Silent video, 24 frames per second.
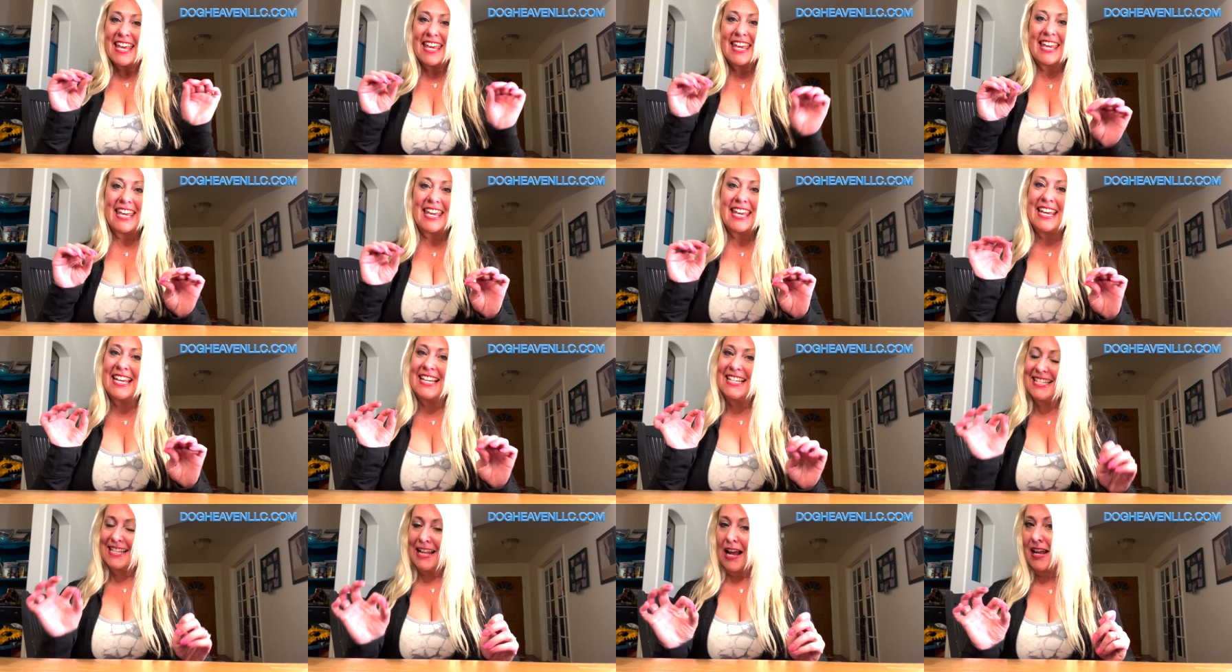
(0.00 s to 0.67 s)
he
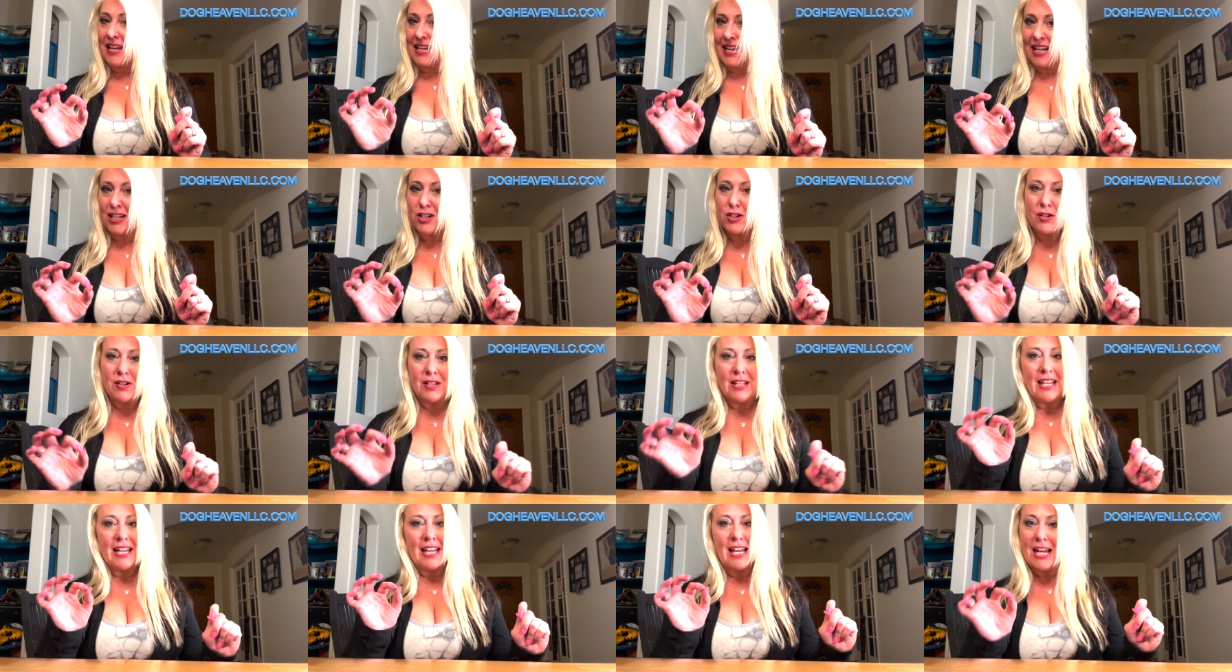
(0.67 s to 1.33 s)
is not
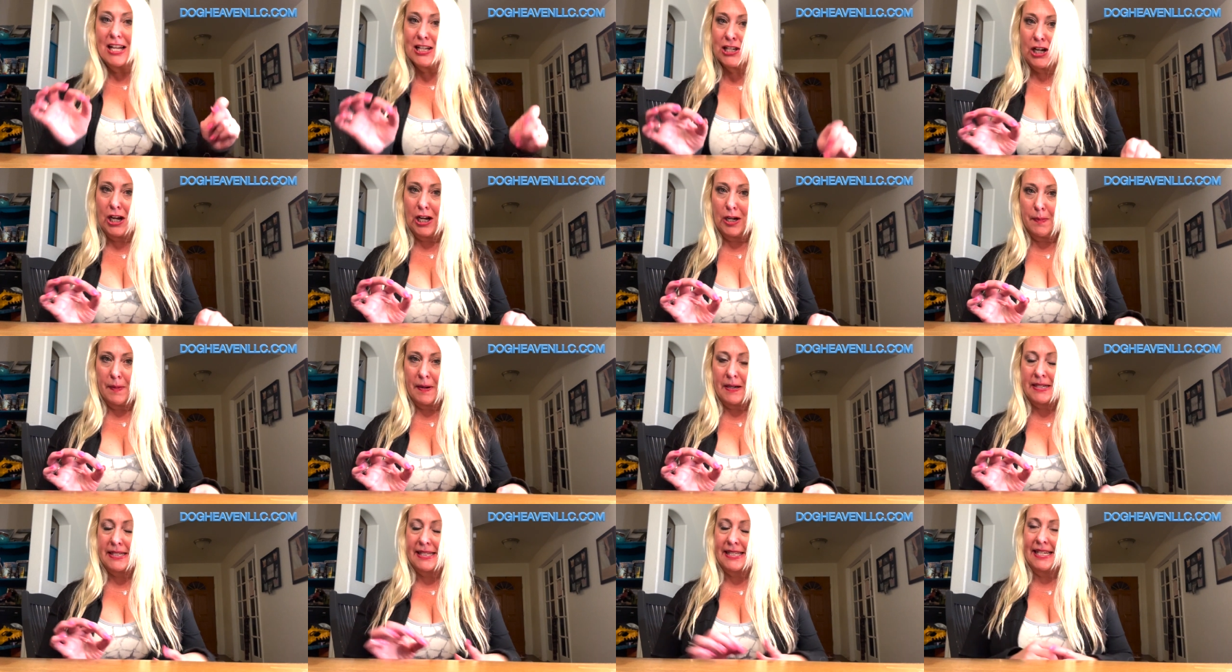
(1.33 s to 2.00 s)
naturally a dog
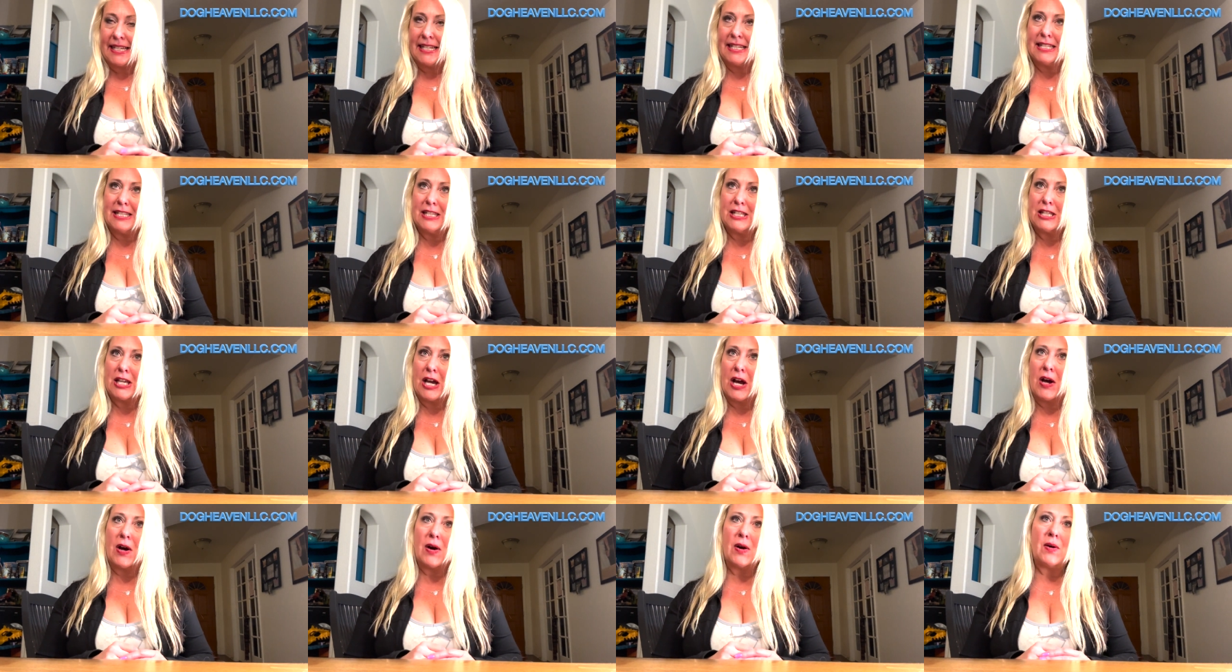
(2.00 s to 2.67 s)
person,
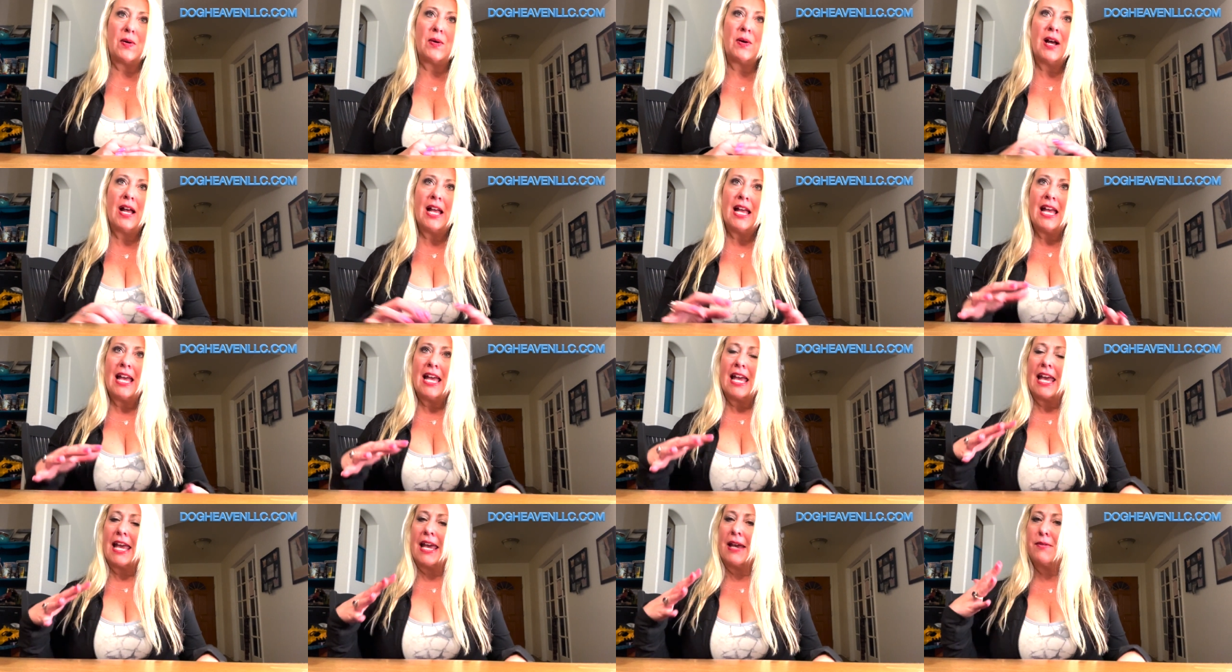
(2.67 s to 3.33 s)
so
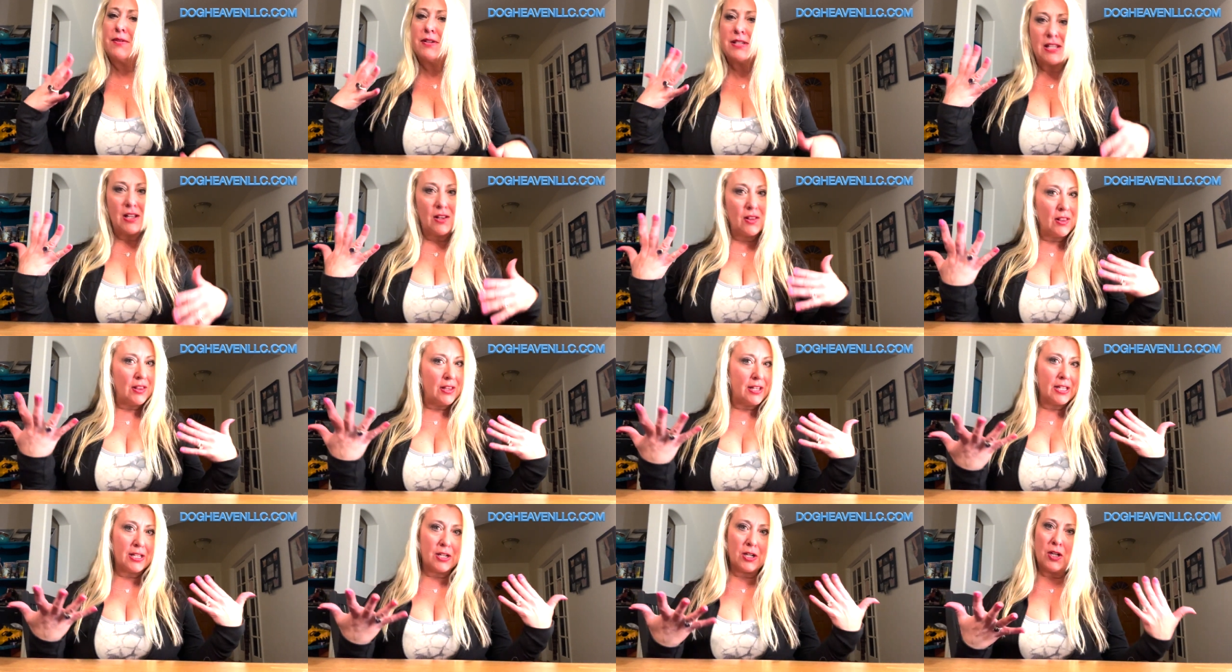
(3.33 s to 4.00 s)
it was a
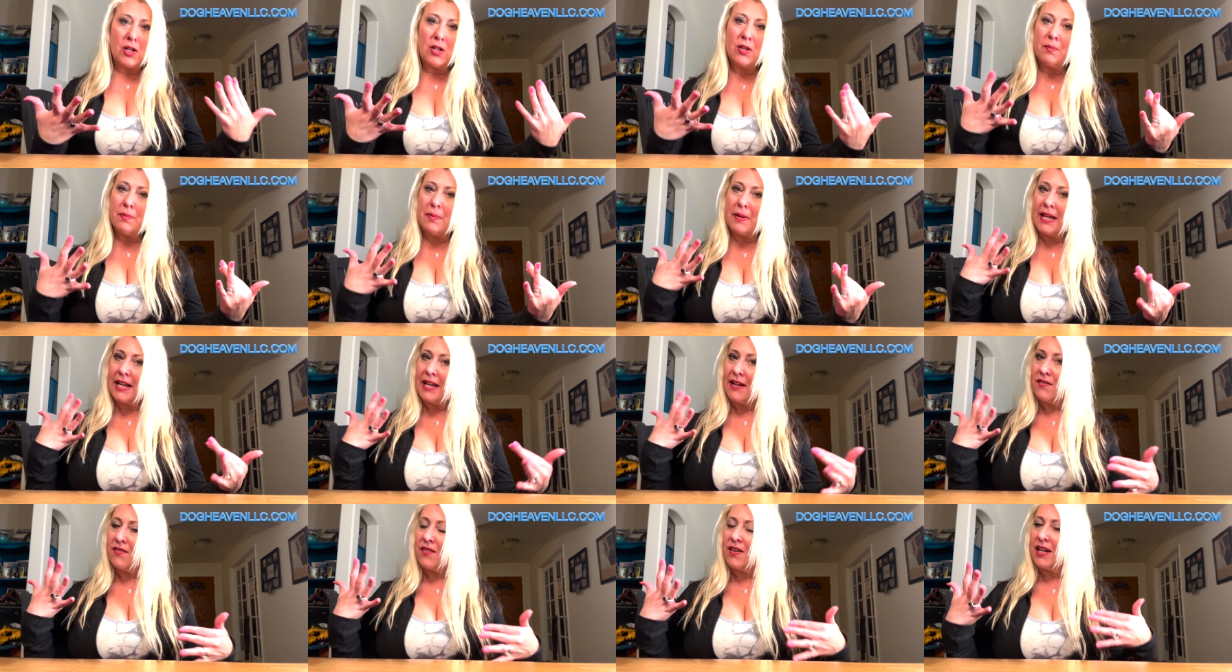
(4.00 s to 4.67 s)
little
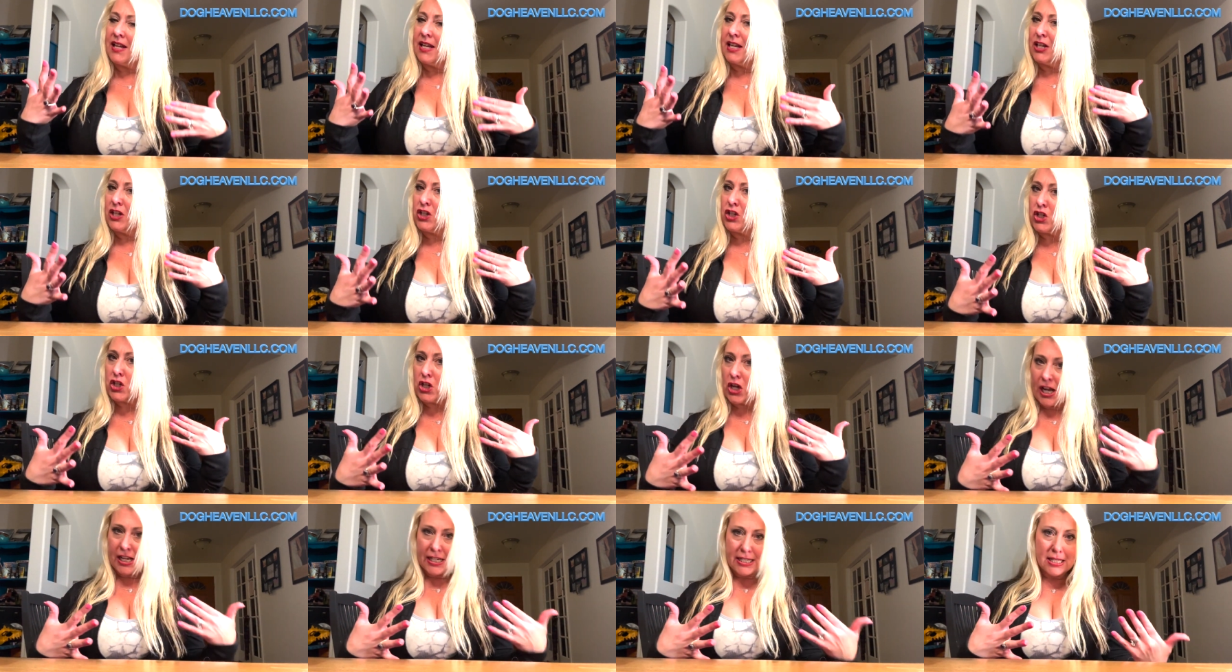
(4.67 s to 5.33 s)
bit of an
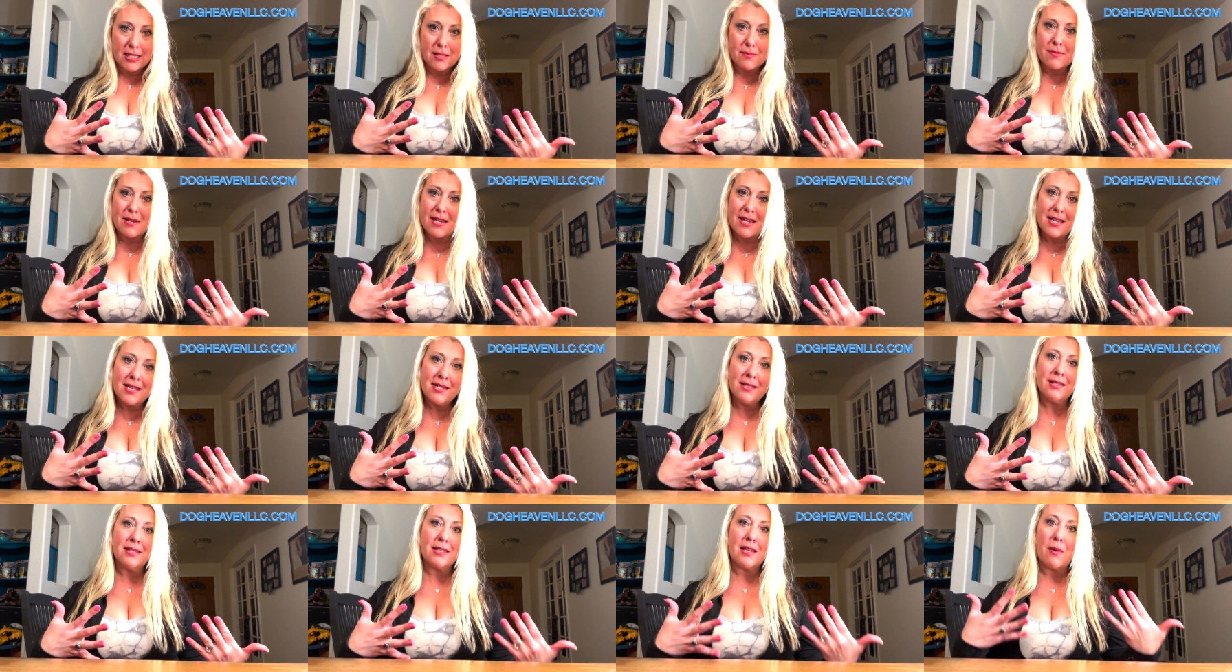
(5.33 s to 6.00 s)

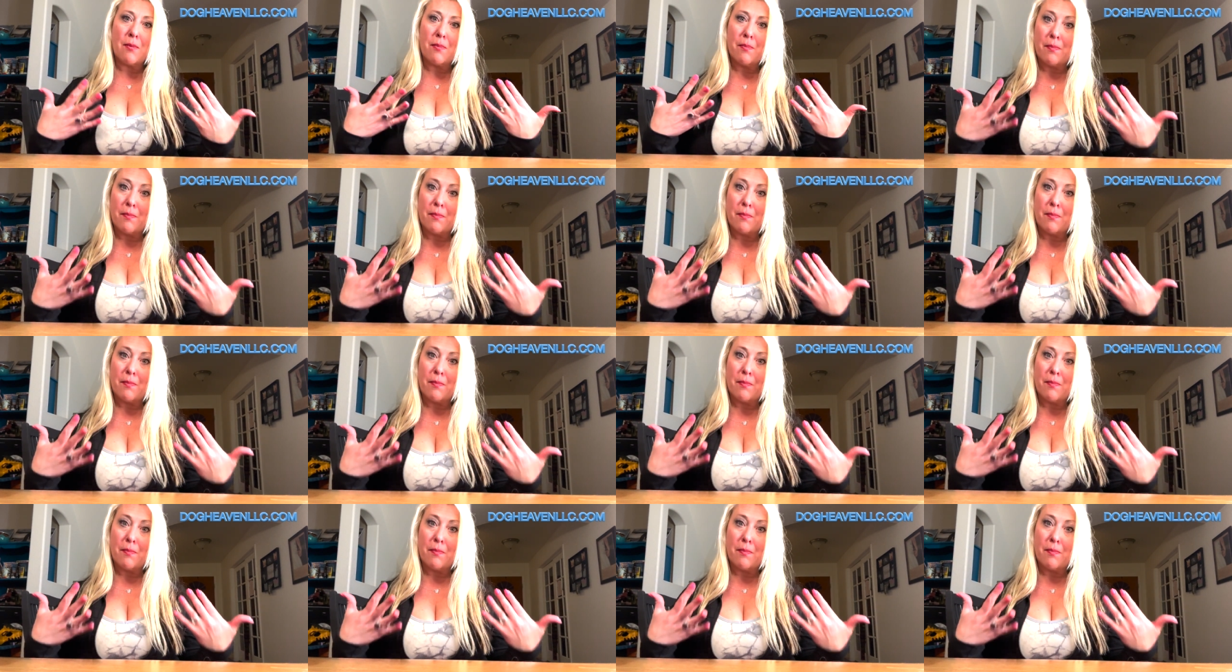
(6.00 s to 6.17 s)
adjustment,